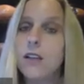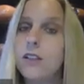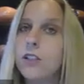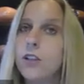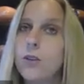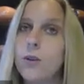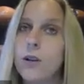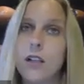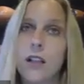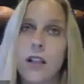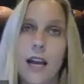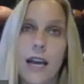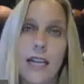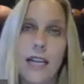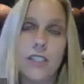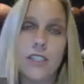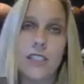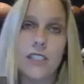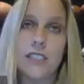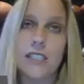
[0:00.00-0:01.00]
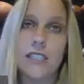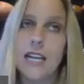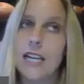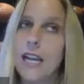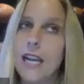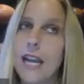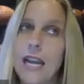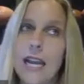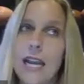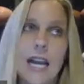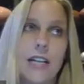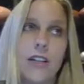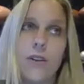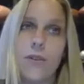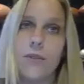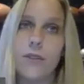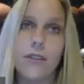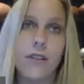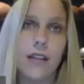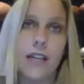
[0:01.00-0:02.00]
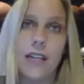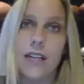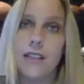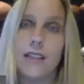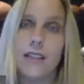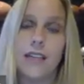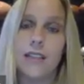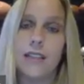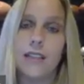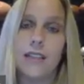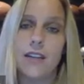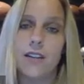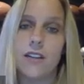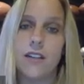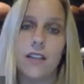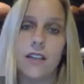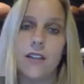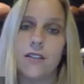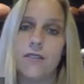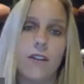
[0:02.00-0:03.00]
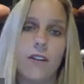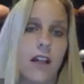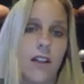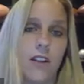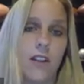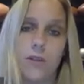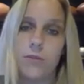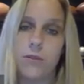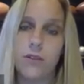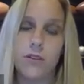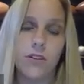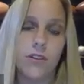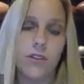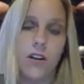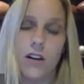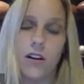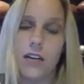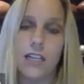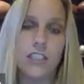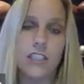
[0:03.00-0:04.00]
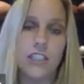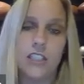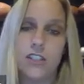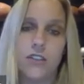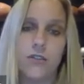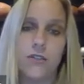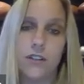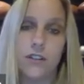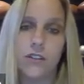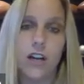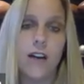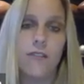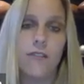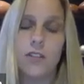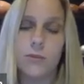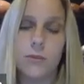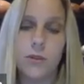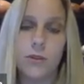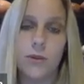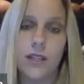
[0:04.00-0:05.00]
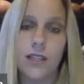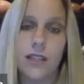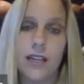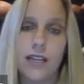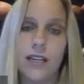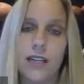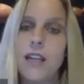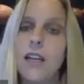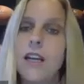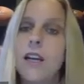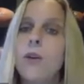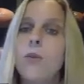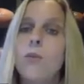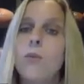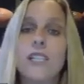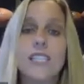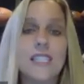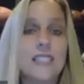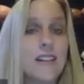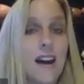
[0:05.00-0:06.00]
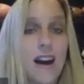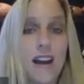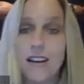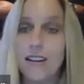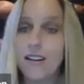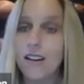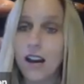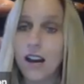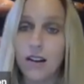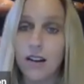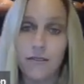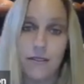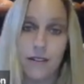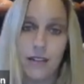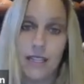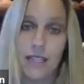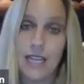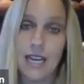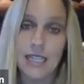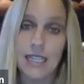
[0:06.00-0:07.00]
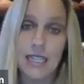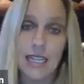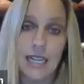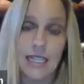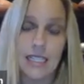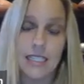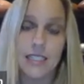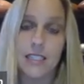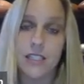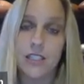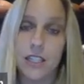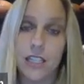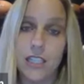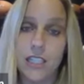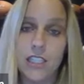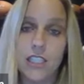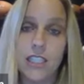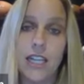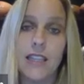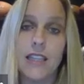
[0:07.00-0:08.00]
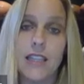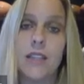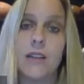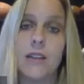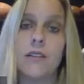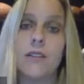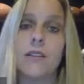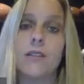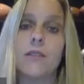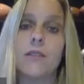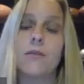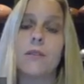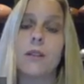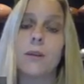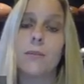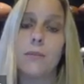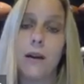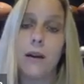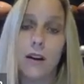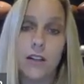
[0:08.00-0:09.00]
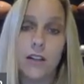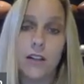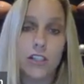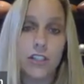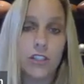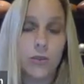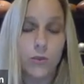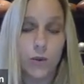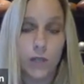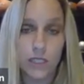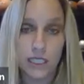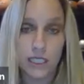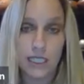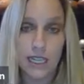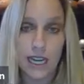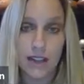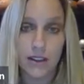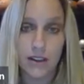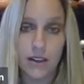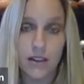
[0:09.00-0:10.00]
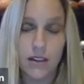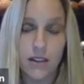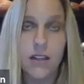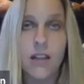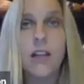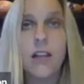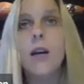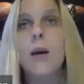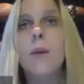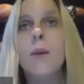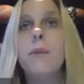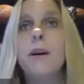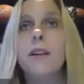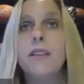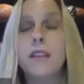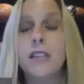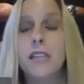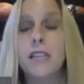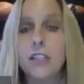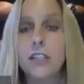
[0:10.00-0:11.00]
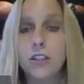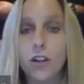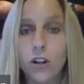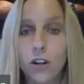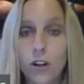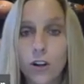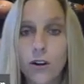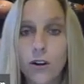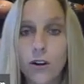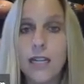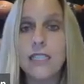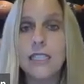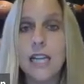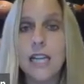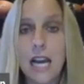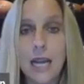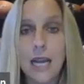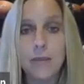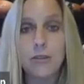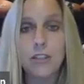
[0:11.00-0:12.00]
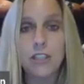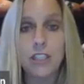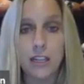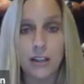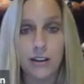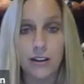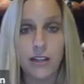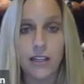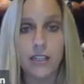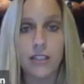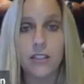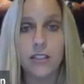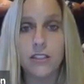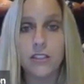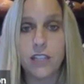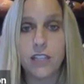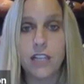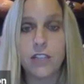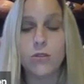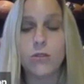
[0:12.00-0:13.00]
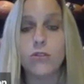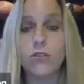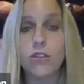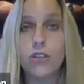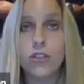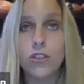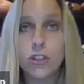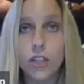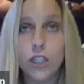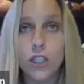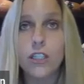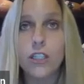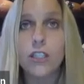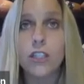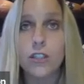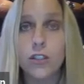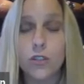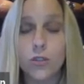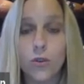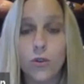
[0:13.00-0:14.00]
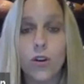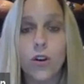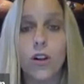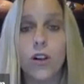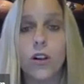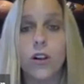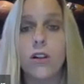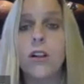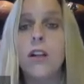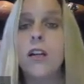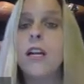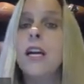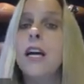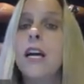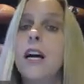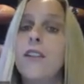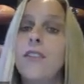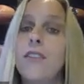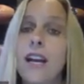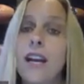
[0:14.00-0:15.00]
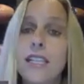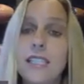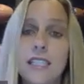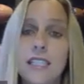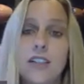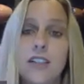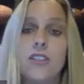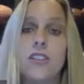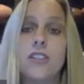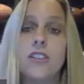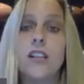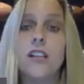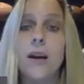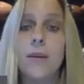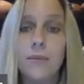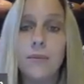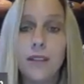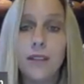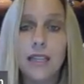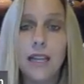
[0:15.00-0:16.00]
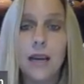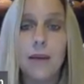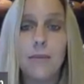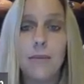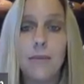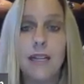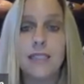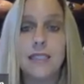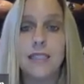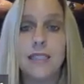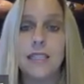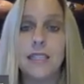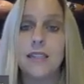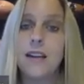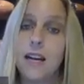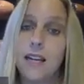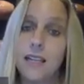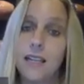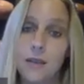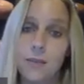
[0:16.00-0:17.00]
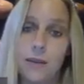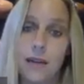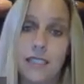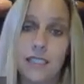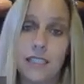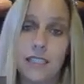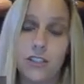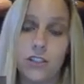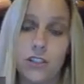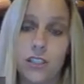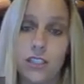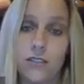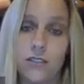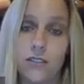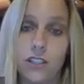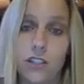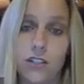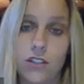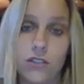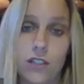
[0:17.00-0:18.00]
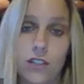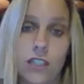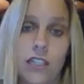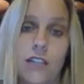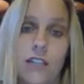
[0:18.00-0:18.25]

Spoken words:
So a client just saying, hey, I don't think that they're going to follow the protocol and I just don't feel comfortable with it, was not enough in that case. The judge said the parties should work together, but the current time sharing schedule should control unless there's something that makes it not in the best interest of the children.